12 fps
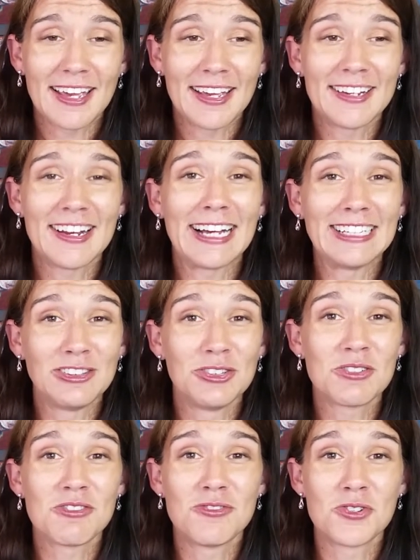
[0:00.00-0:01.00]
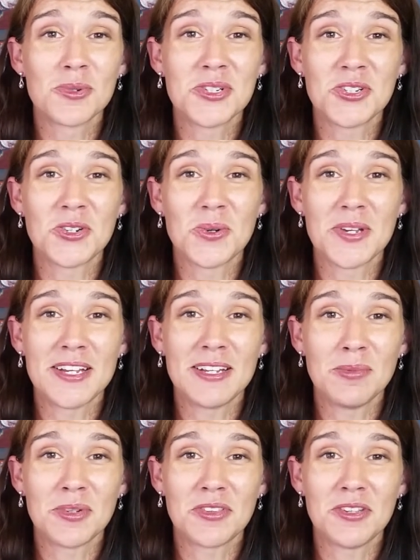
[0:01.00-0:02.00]
and I look forward to
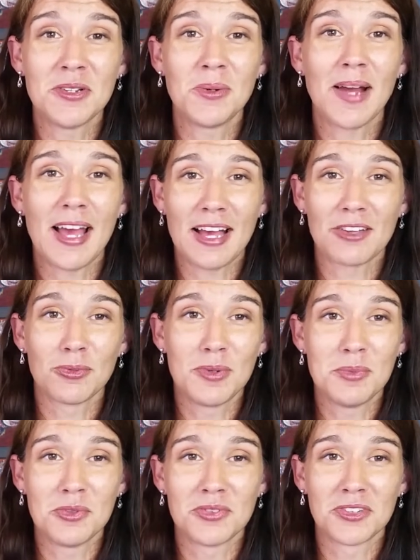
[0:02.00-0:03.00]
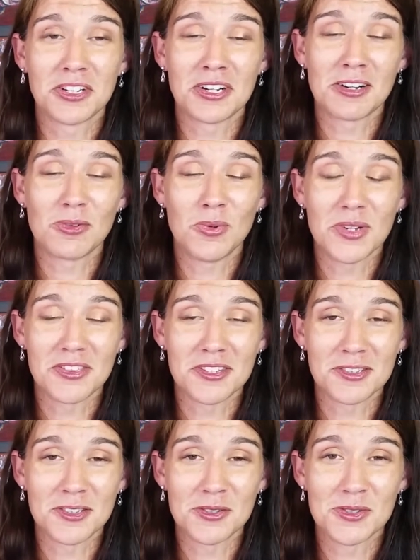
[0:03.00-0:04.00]
creating with you as we move along with
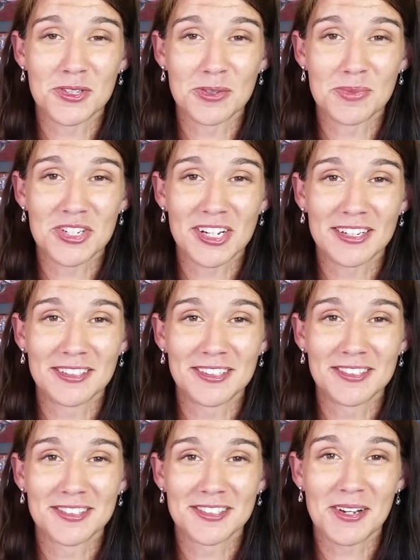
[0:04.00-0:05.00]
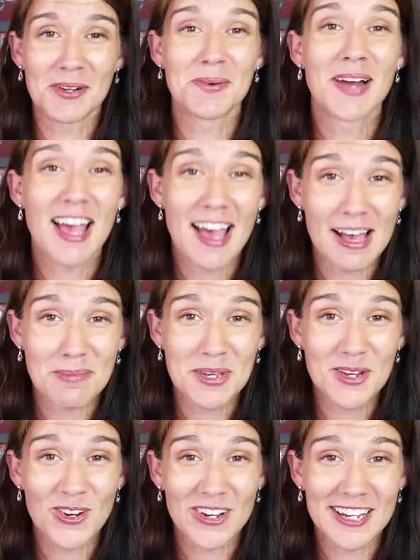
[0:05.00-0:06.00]
this YouTube channel. So
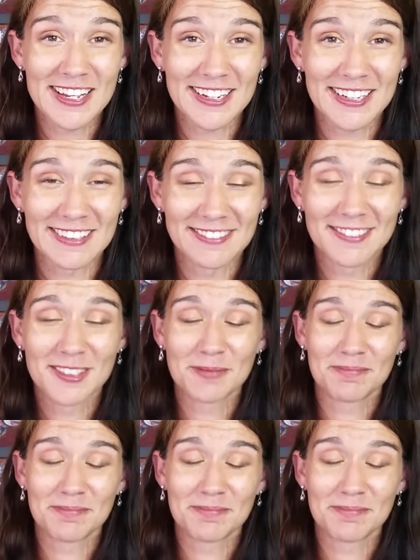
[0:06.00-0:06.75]
happy creating.